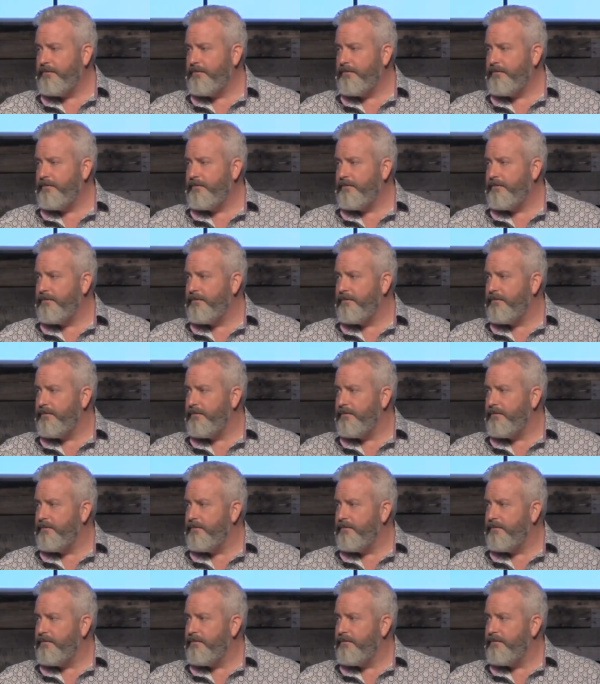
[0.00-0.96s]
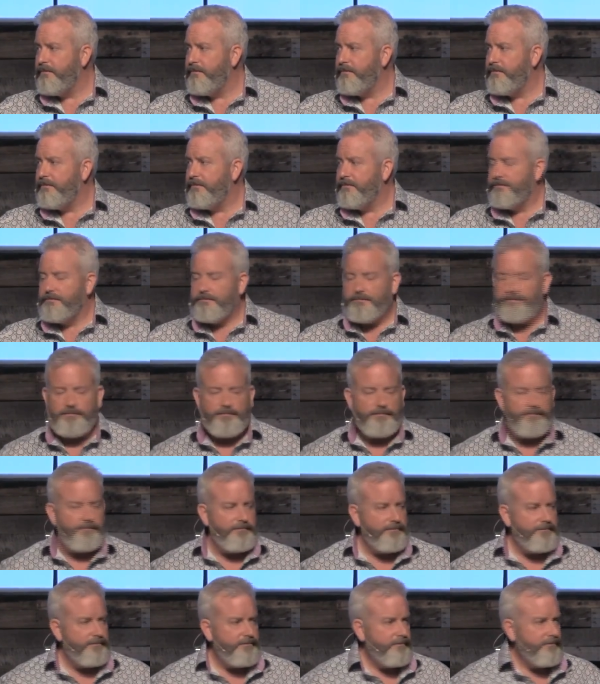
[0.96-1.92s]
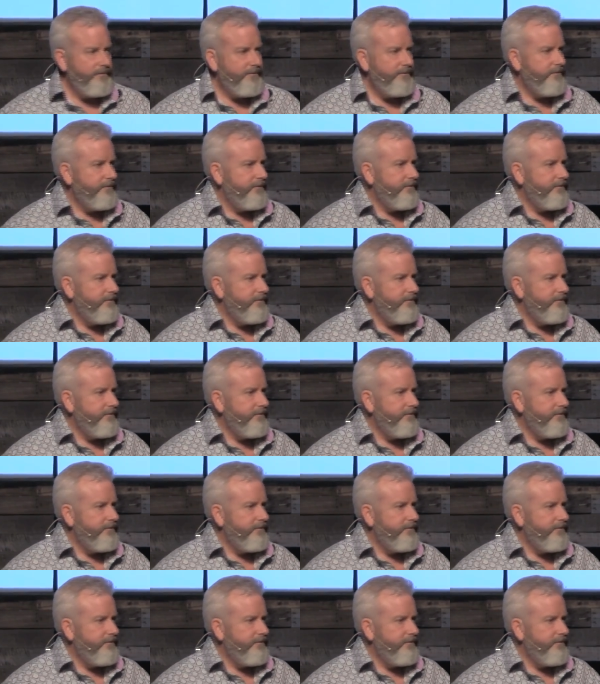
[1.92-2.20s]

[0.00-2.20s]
[no speech]